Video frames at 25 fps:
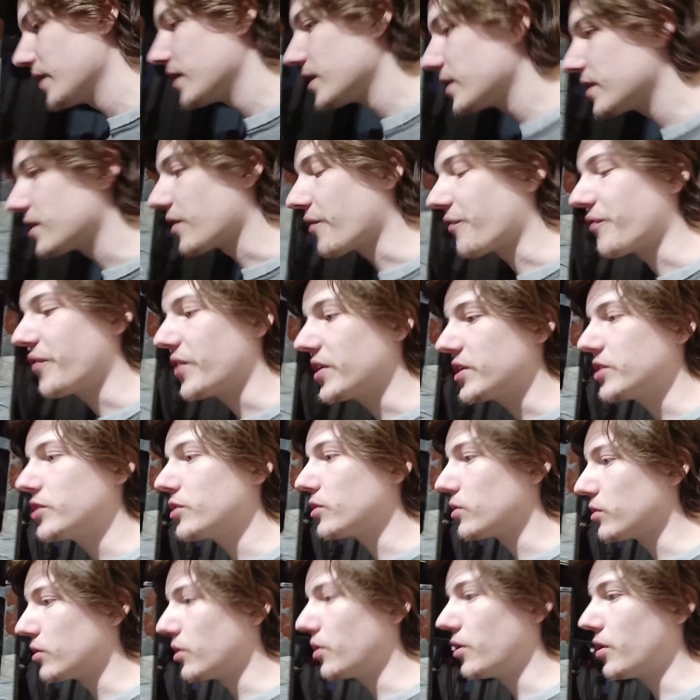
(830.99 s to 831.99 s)
the thing
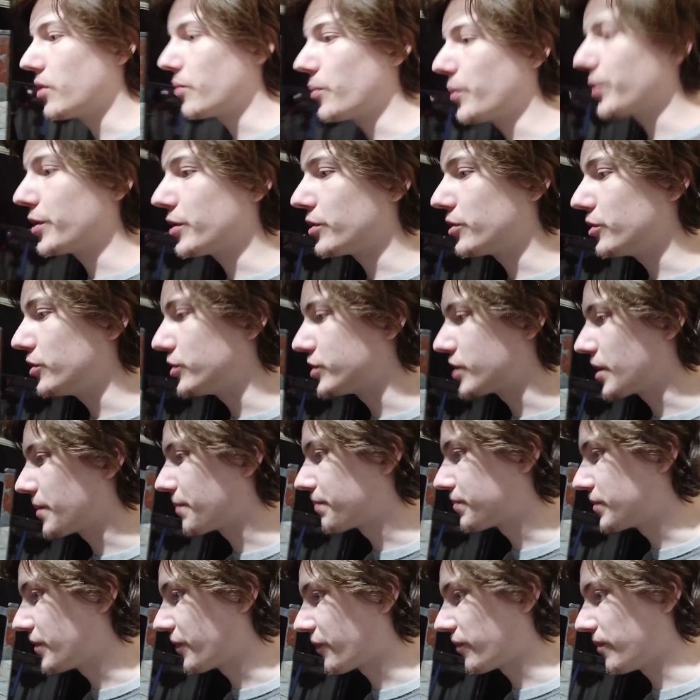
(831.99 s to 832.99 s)
you learn when you're using
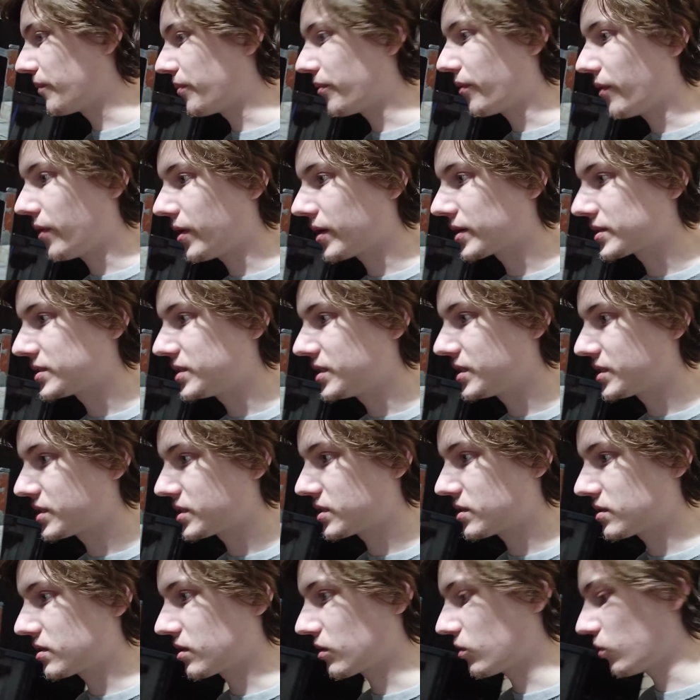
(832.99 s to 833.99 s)
different products
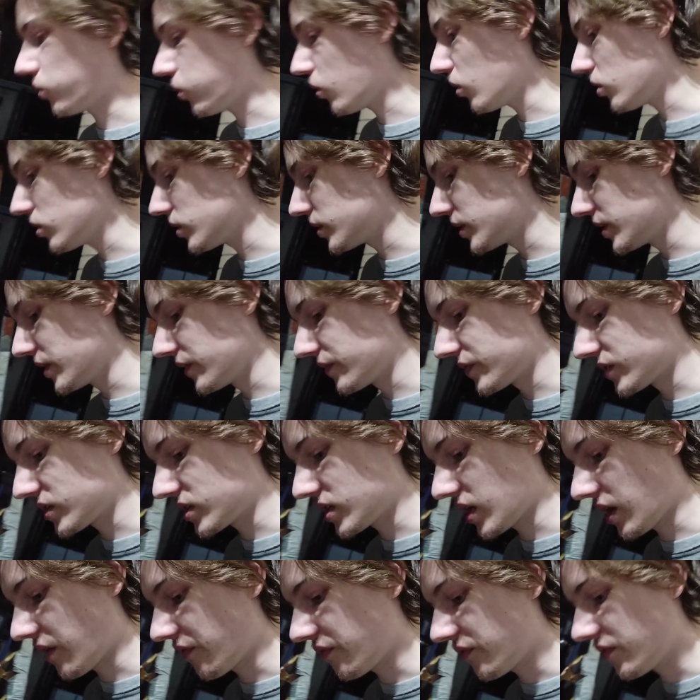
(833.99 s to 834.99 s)
is the quality of
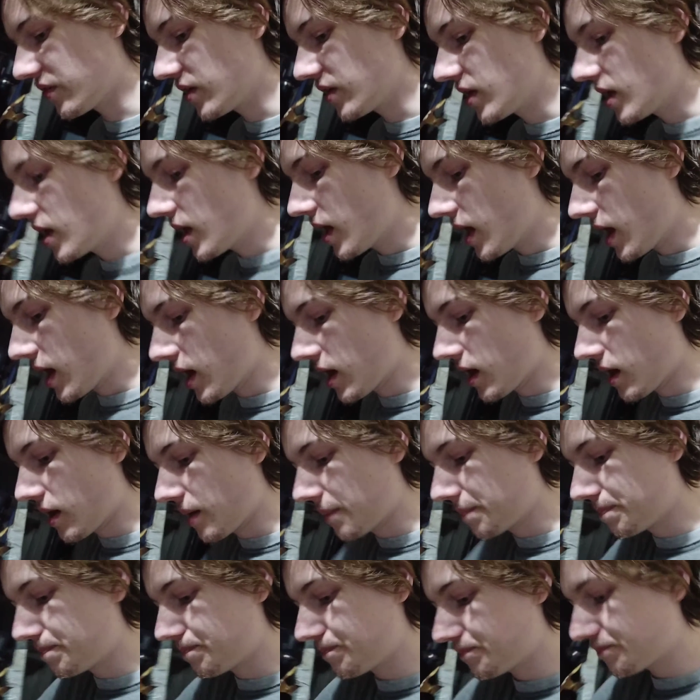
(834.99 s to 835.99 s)
stuff.
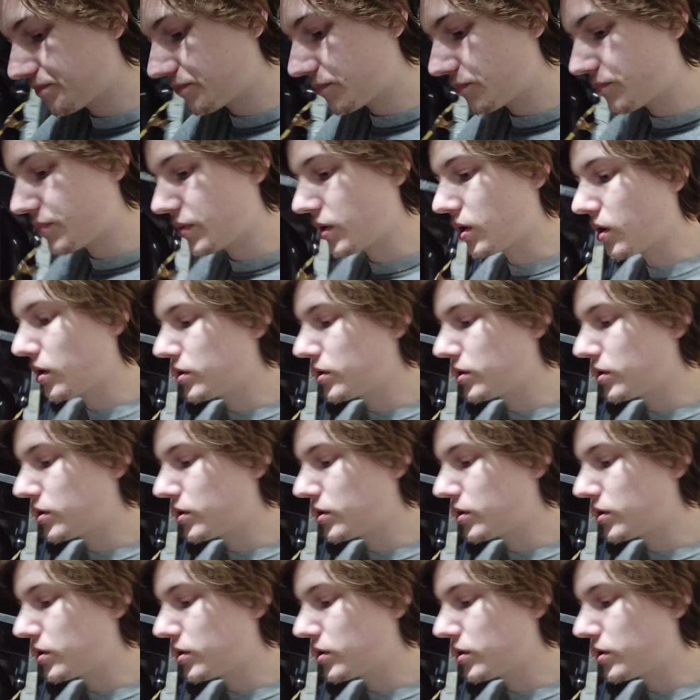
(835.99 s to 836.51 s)
But I